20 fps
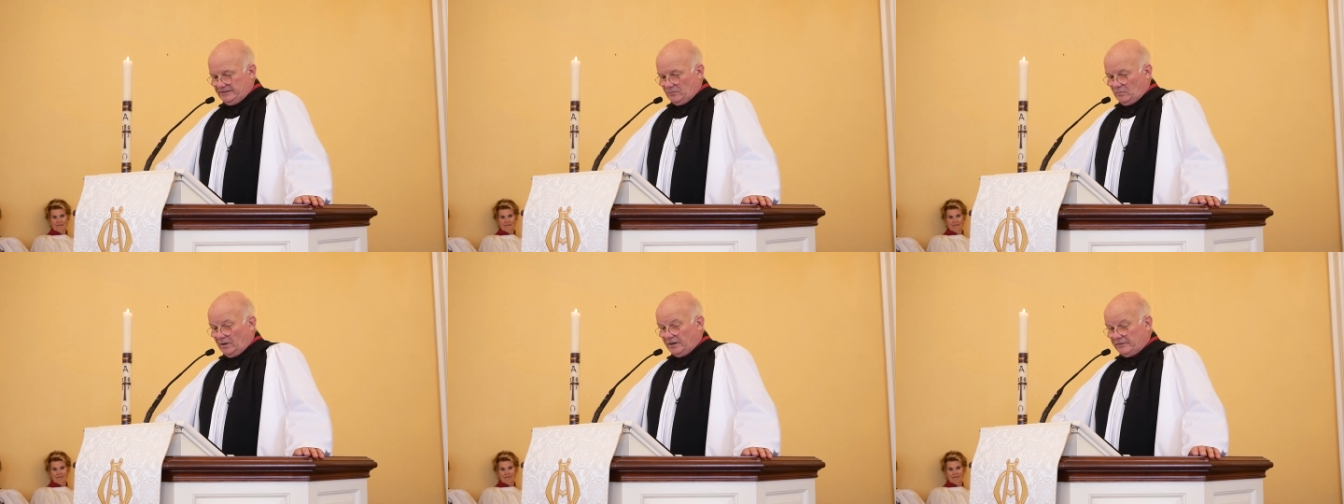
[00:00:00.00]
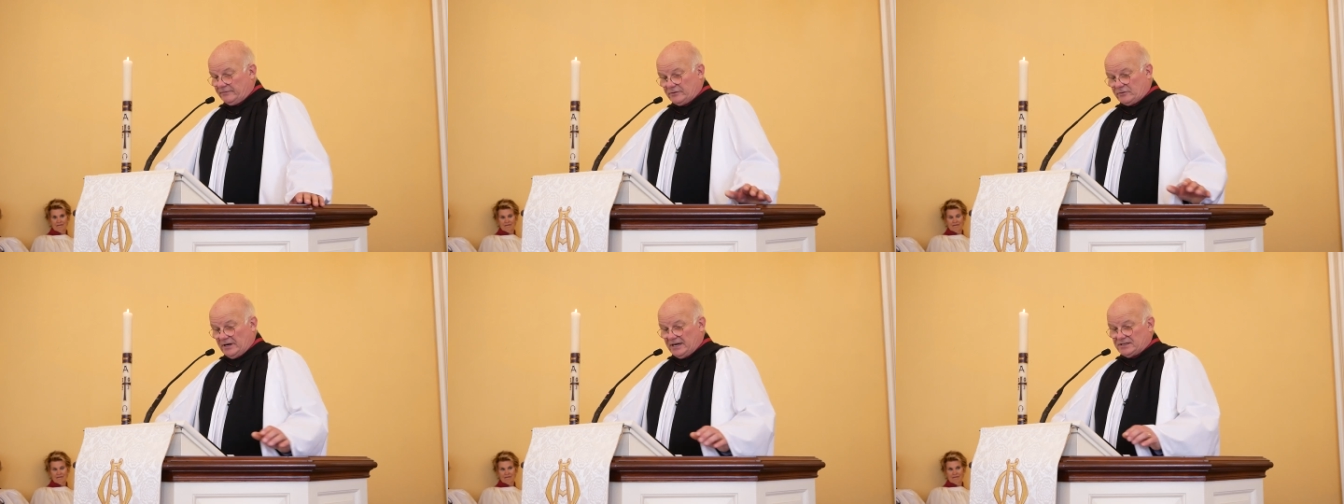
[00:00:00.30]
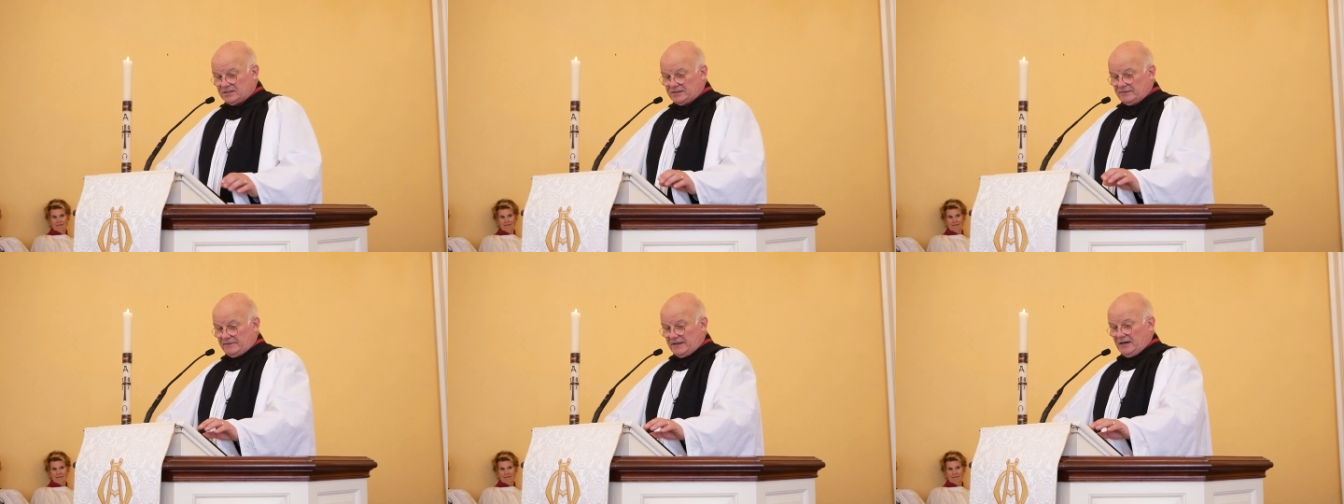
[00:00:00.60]
One of the
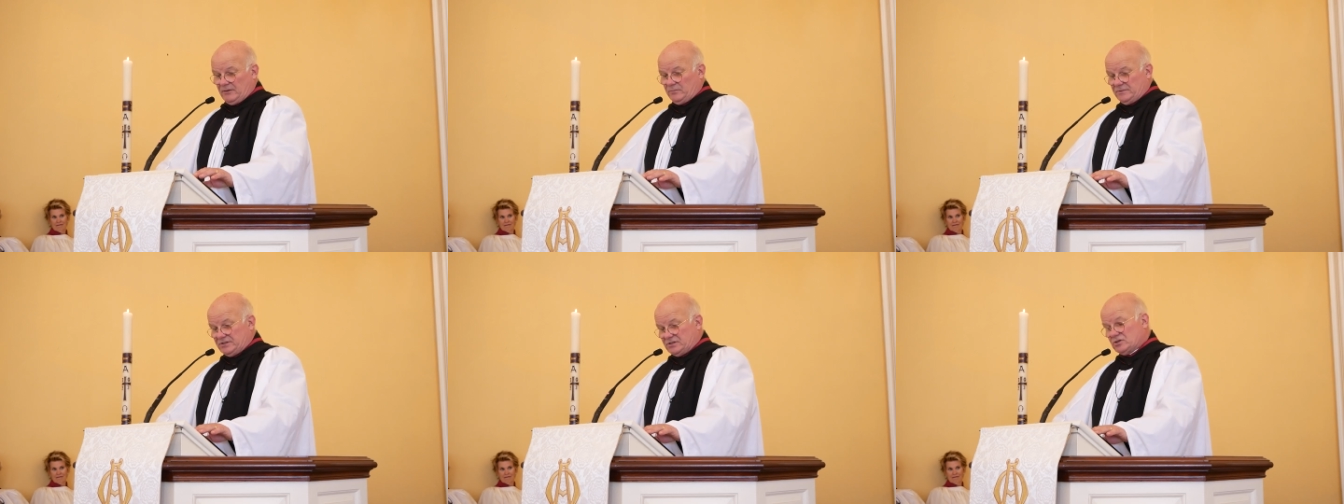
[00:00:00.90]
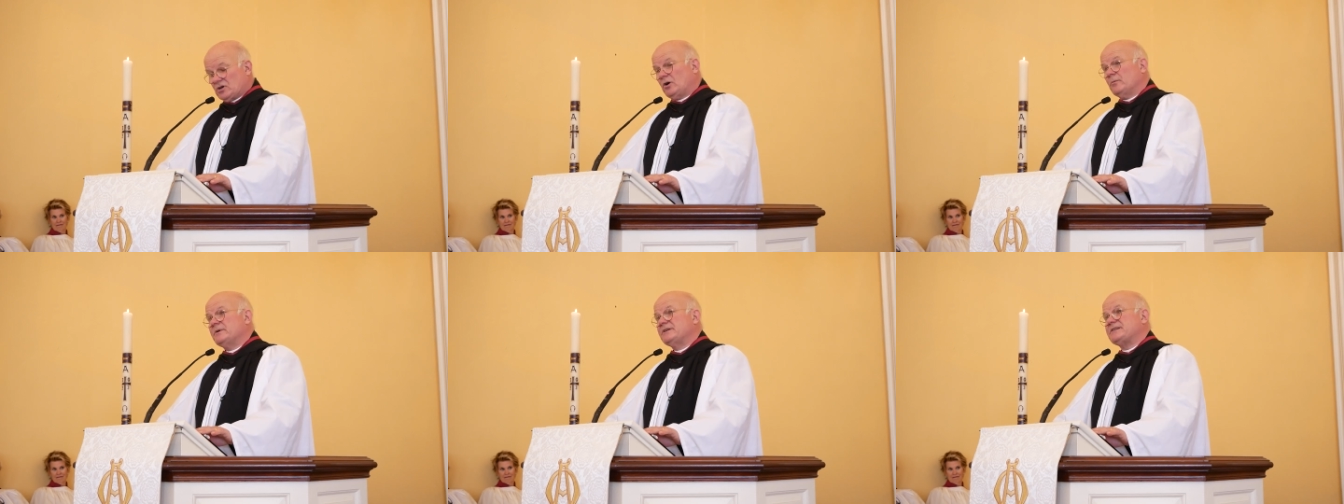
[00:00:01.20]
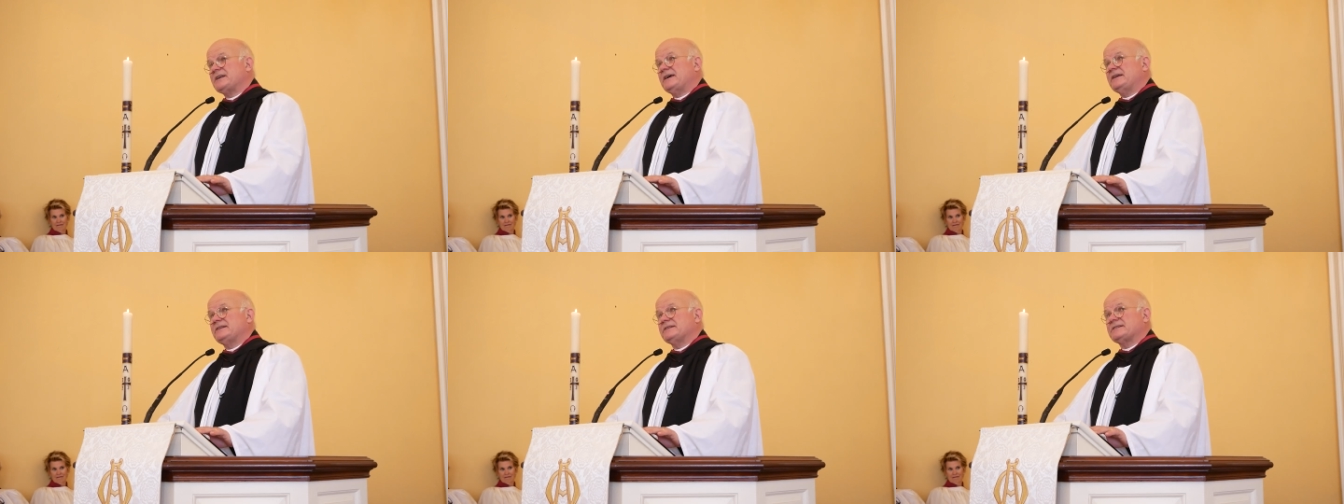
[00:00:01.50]
greatest of that was Thomas
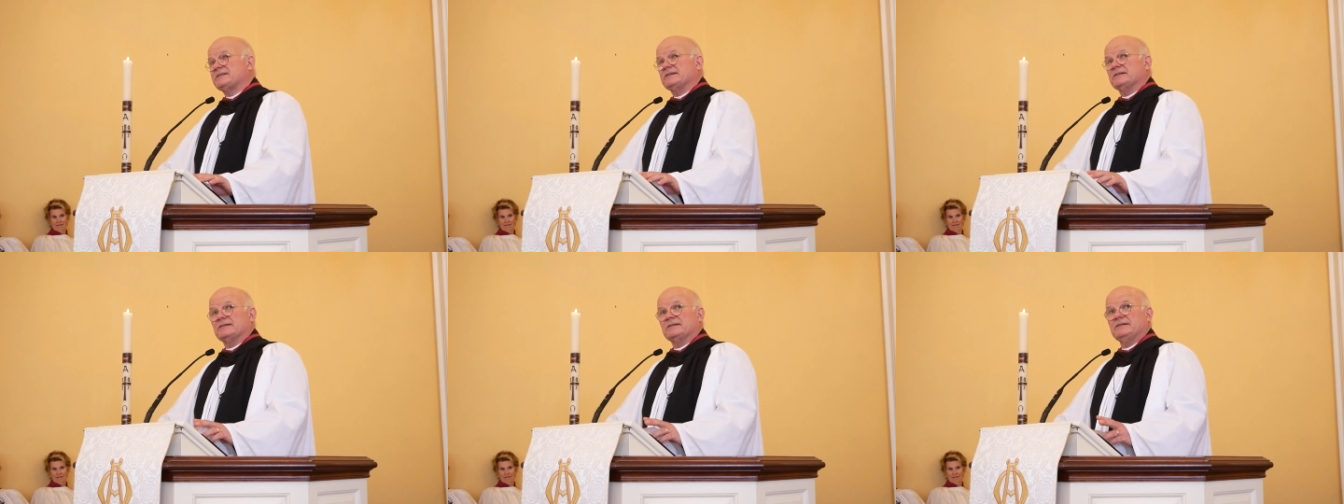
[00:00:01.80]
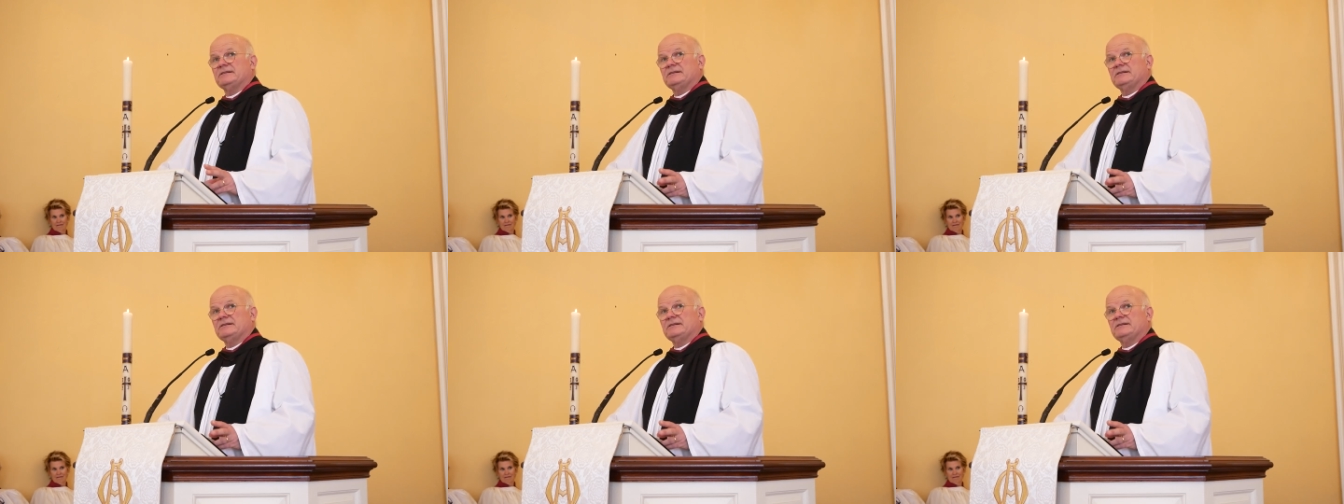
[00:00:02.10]
Edison,